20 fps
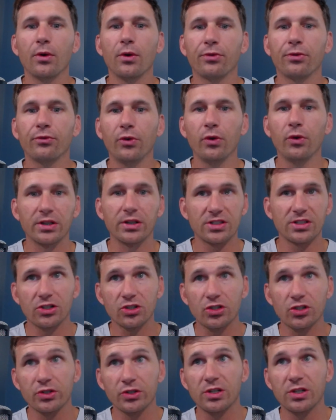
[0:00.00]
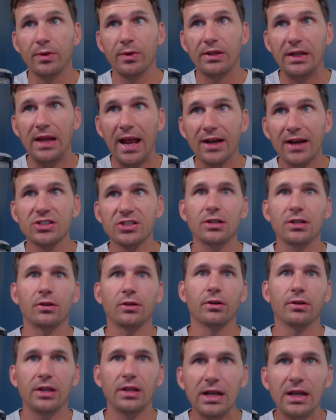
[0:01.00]
through and it's going to show someone the
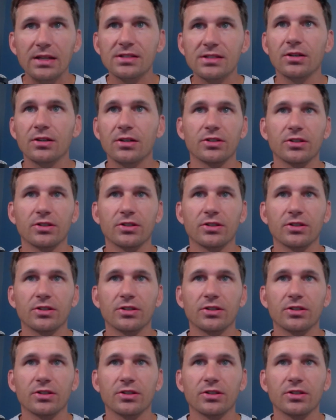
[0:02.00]
exterior, the interior.